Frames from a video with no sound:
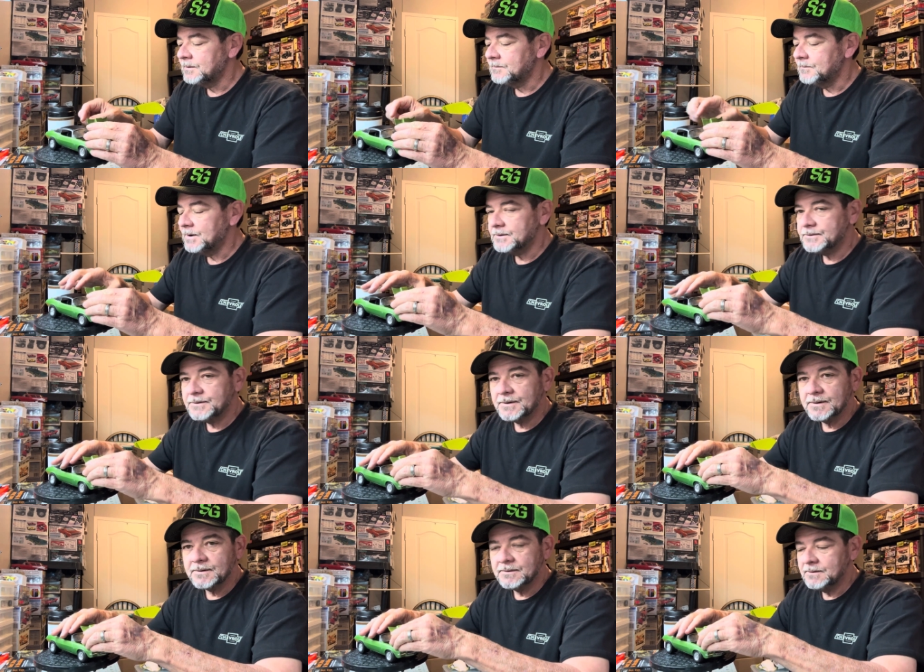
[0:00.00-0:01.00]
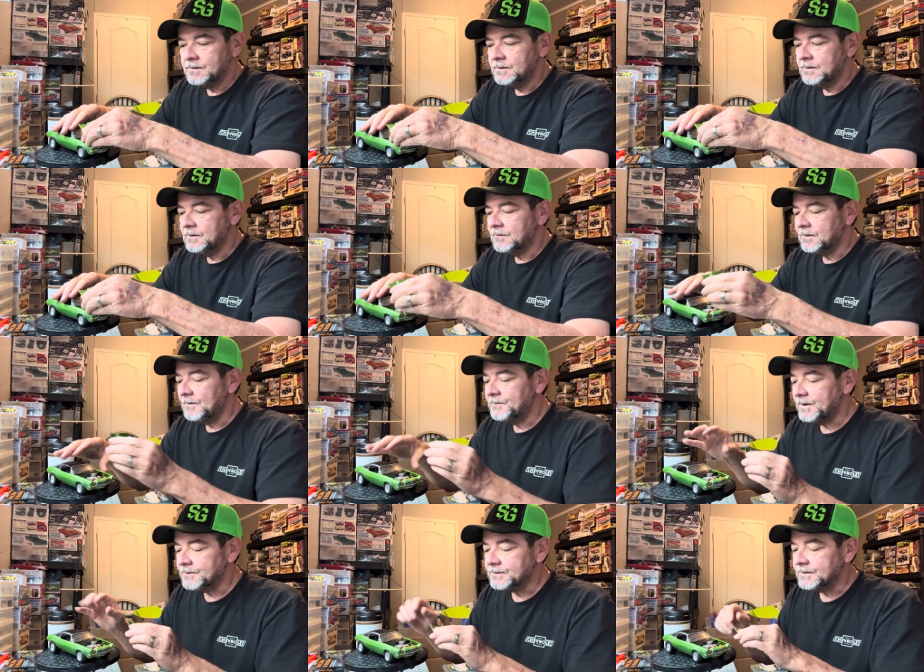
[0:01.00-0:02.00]
But when I
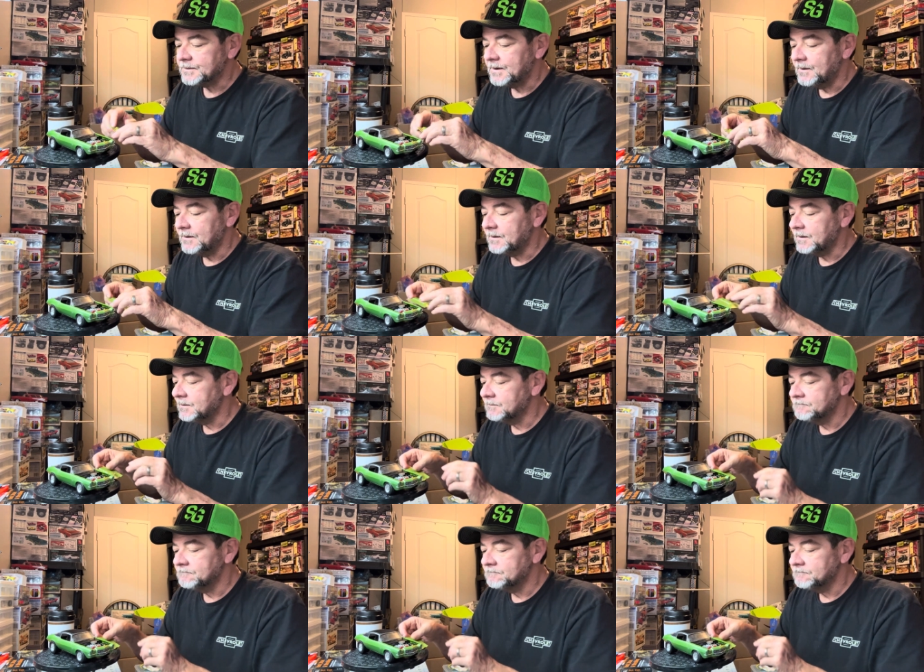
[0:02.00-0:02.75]
built this car,